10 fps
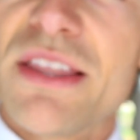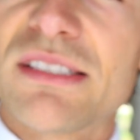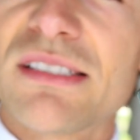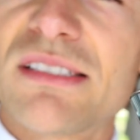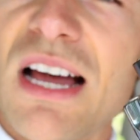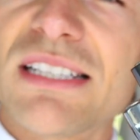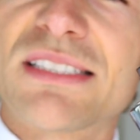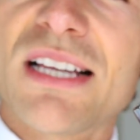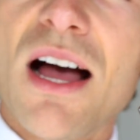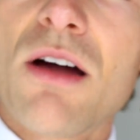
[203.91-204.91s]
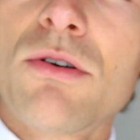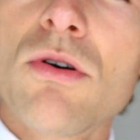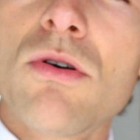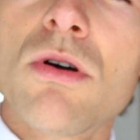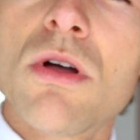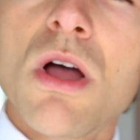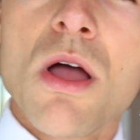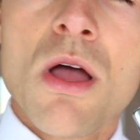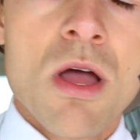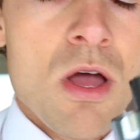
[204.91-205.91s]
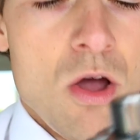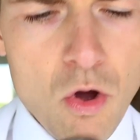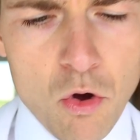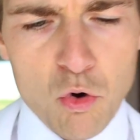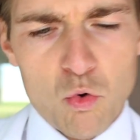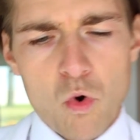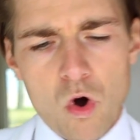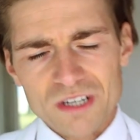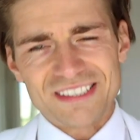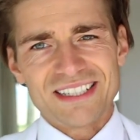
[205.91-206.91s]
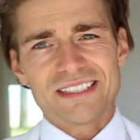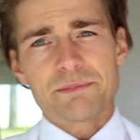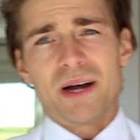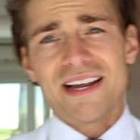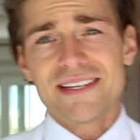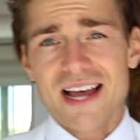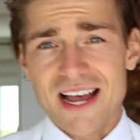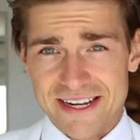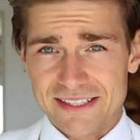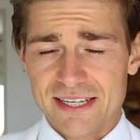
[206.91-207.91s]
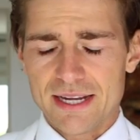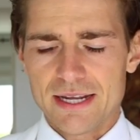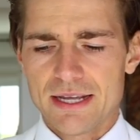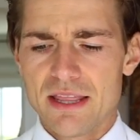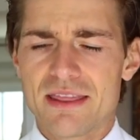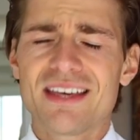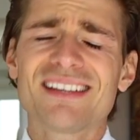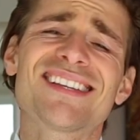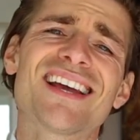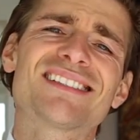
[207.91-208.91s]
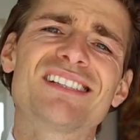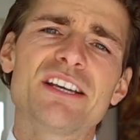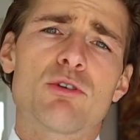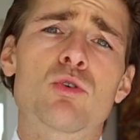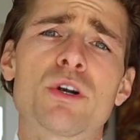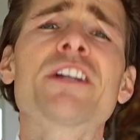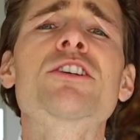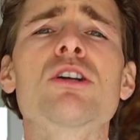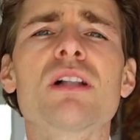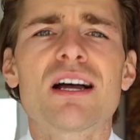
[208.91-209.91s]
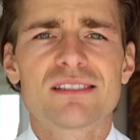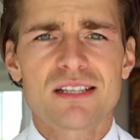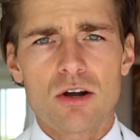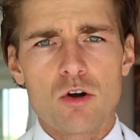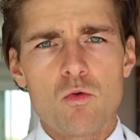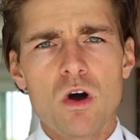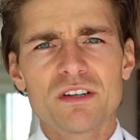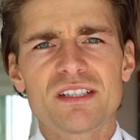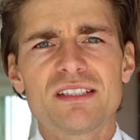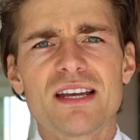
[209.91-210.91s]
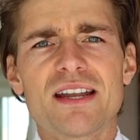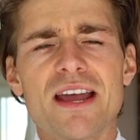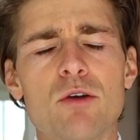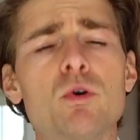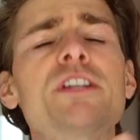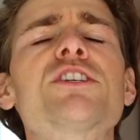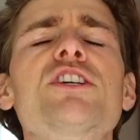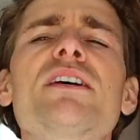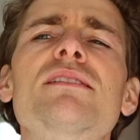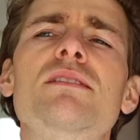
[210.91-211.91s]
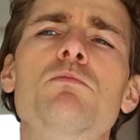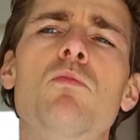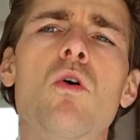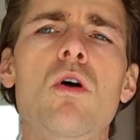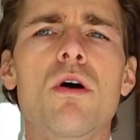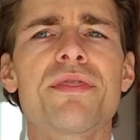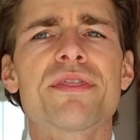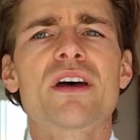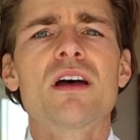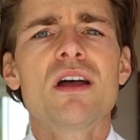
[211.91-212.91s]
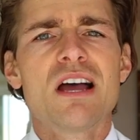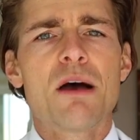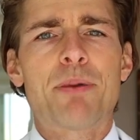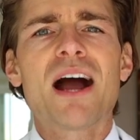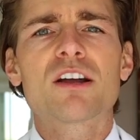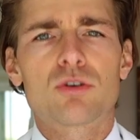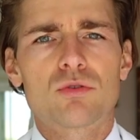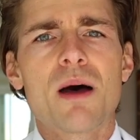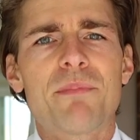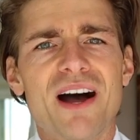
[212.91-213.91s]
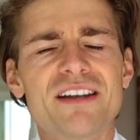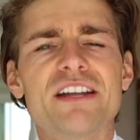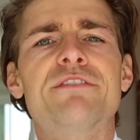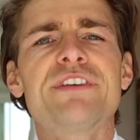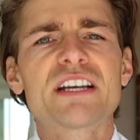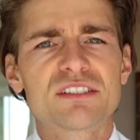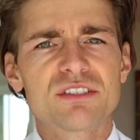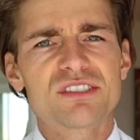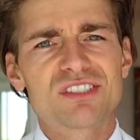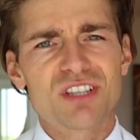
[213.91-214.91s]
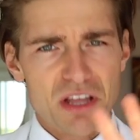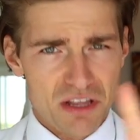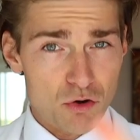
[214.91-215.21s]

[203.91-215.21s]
This is Azzaro Wanted by Night. This has the original Azzaro Wanted DNA, which is more on the Paco Rabanne Invictus